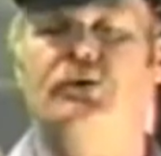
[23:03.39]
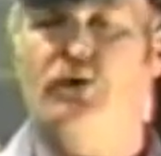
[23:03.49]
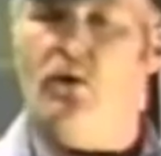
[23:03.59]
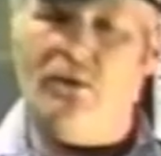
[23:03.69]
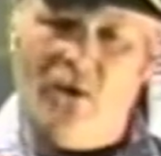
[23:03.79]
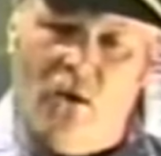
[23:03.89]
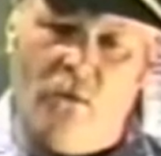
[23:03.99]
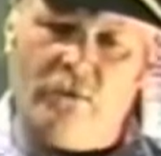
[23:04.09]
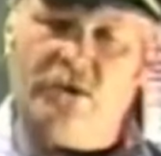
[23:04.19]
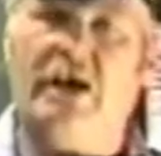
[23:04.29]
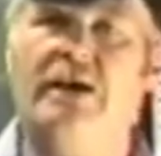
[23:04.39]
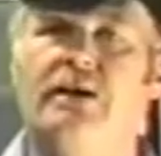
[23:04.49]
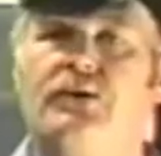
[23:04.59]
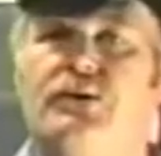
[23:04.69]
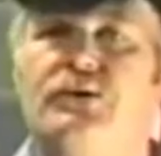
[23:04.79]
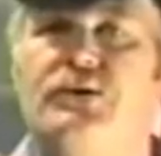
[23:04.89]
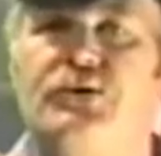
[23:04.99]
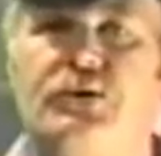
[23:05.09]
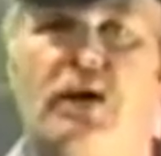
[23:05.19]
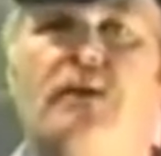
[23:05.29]
Don't over tighten it, just to
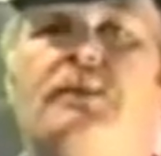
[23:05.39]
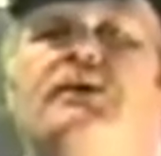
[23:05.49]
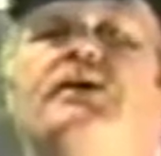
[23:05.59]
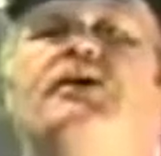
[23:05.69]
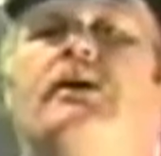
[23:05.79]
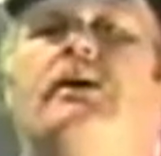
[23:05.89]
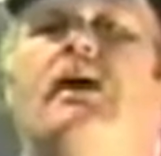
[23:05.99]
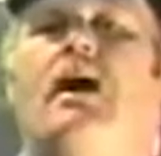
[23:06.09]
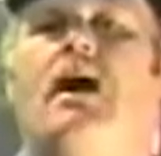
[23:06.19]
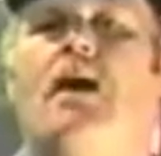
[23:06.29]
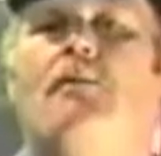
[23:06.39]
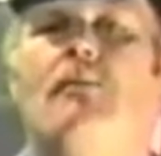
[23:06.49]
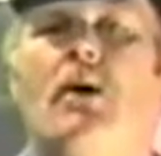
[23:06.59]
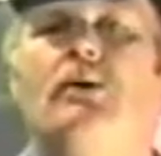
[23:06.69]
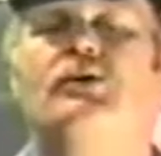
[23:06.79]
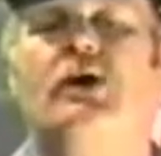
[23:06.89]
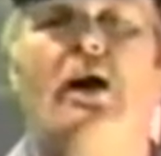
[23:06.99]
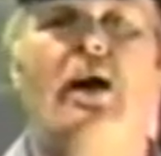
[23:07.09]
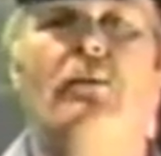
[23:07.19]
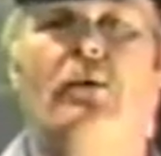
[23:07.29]
snug position. Most
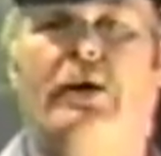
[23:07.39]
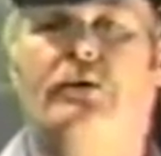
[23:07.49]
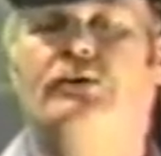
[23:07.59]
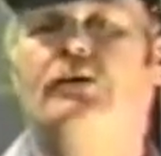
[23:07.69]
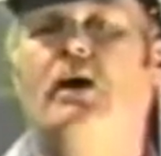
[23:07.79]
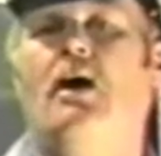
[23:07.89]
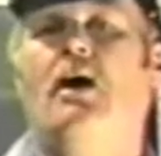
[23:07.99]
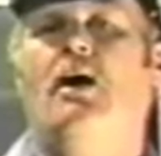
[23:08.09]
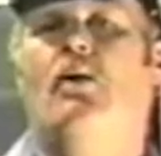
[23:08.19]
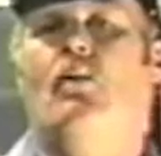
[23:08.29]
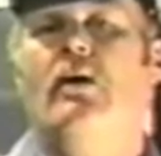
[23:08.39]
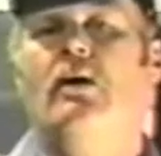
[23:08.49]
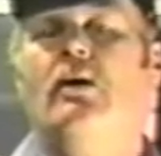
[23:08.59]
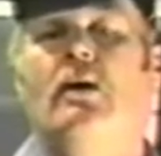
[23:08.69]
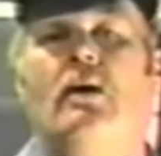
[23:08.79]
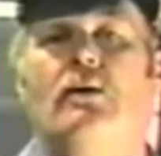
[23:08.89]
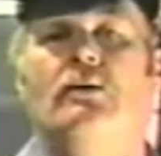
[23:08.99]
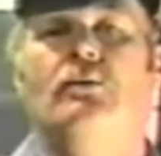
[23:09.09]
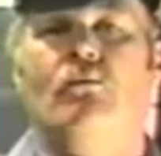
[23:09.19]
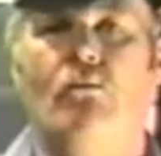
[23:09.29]
carburetors will
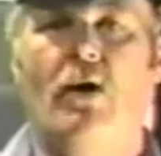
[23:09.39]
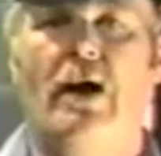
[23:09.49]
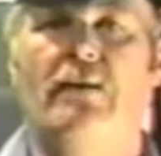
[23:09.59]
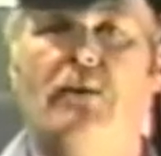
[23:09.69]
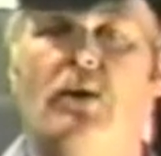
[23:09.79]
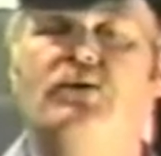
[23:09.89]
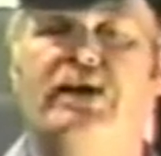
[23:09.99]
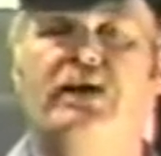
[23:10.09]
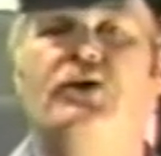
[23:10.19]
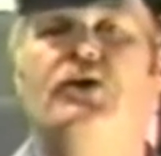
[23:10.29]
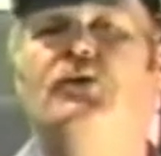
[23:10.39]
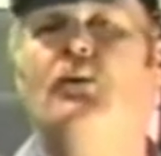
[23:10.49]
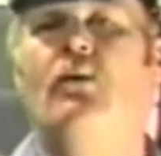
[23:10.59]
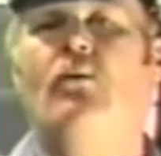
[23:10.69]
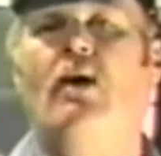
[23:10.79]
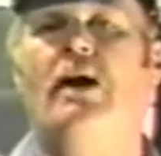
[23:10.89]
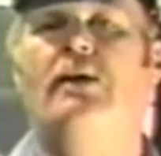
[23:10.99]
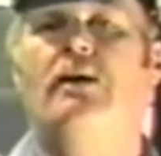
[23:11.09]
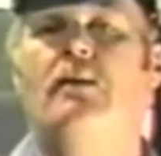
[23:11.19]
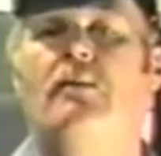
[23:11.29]
run, most engines will
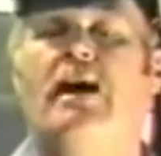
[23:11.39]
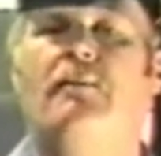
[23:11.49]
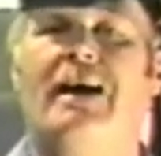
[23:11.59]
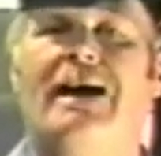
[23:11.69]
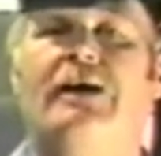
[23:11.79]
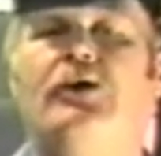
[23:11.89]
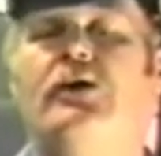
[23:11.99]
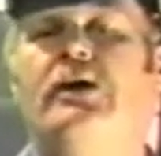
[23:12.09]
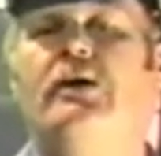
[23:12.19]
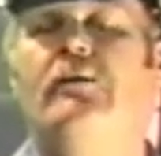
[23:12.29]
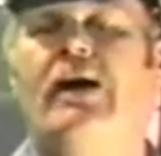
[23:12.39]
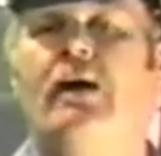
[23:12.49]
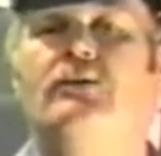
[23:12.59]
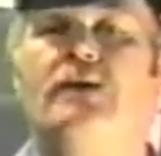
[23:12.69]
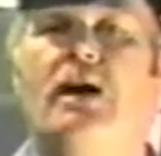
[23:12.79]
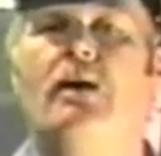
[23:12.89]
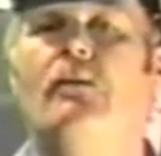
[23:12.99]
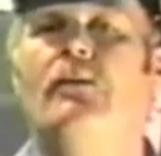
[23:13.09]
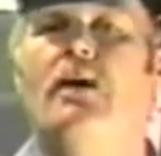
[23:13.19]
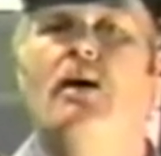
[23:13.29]
run by backing your needle valves
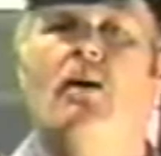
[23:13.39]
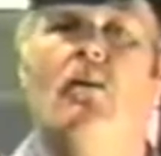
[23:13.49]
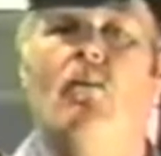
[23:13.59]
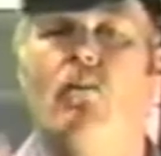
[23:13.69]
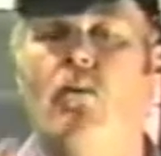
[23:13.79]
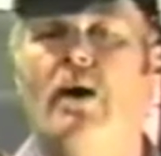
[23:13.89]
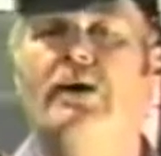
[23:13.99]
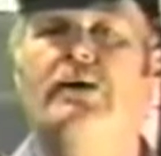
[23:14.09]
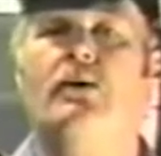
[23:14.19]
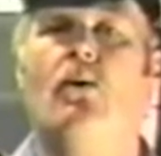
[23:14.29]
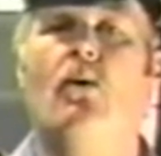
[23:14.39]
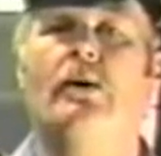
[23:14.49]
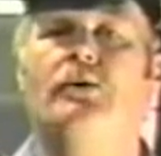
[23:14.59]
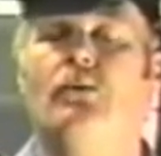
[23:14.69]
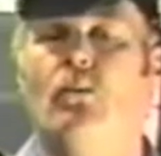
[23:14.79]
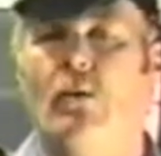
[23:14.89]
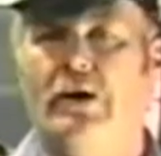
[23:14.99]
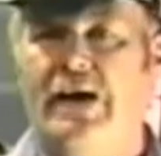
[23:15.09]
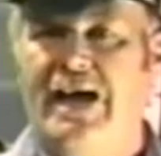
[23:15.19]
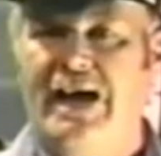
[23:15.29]
out one and a quarter to one
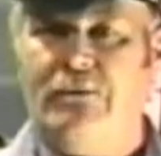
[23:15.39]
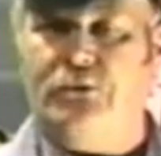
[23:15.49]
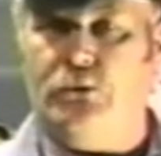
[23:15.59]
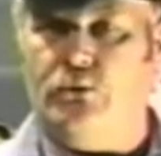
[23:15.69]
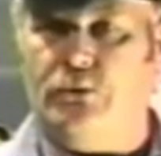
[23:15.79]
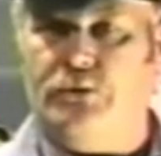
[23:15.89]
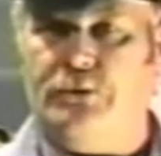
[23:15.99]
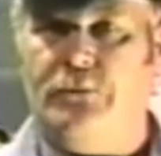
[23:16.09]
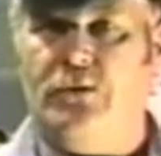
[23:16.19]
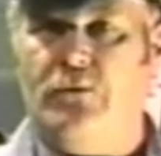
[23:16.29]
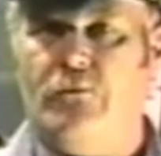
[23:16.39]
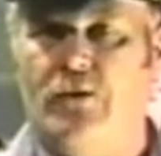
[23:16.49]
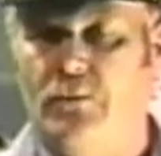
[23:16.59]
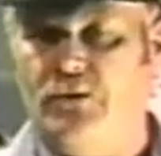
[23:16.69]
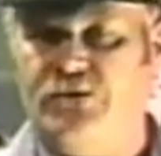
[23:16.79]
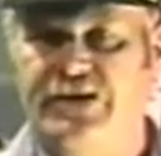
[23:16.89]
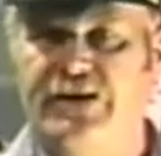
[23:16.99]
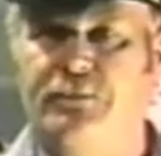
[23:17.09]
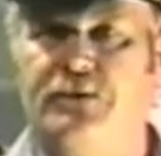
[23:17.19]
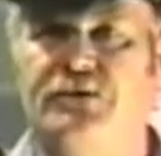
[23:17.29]
and a half turns from the
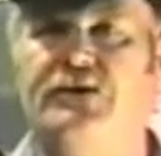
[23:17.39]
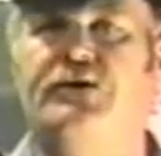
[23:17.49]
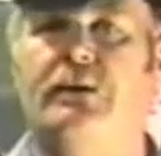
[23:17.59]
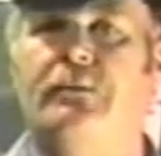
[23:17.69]
seated position.